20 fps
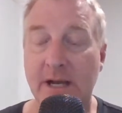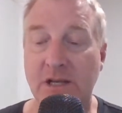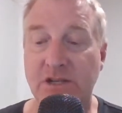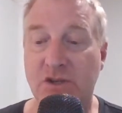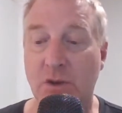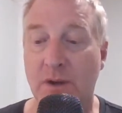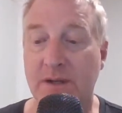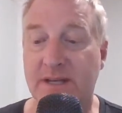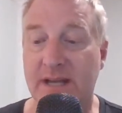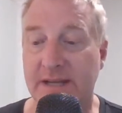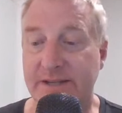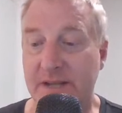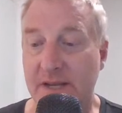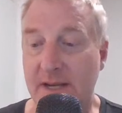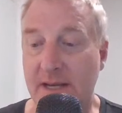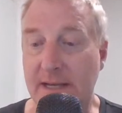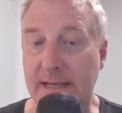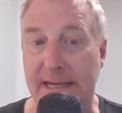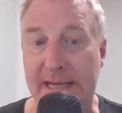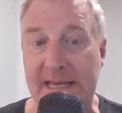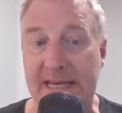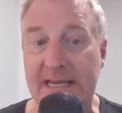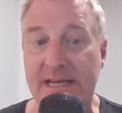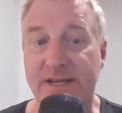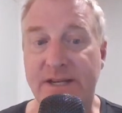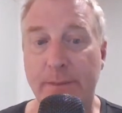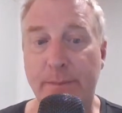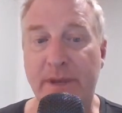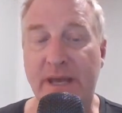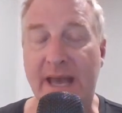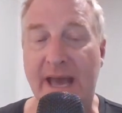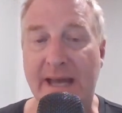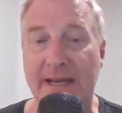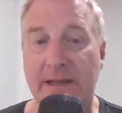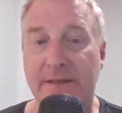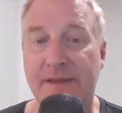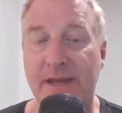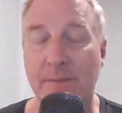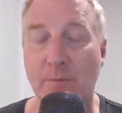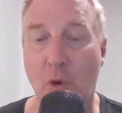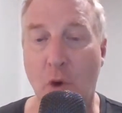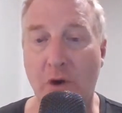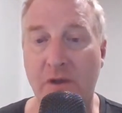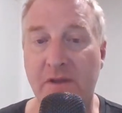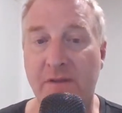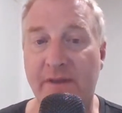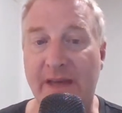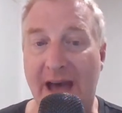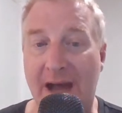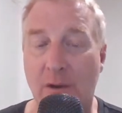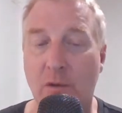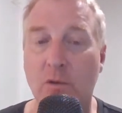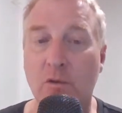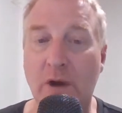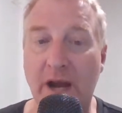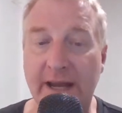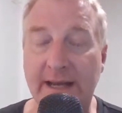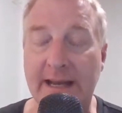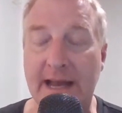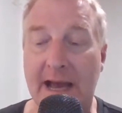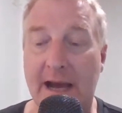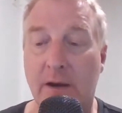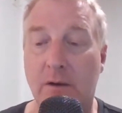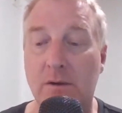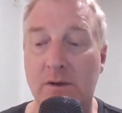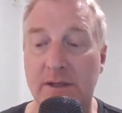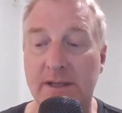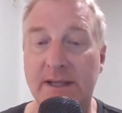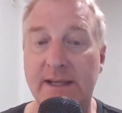So it doesn't need to be anything more than that right now.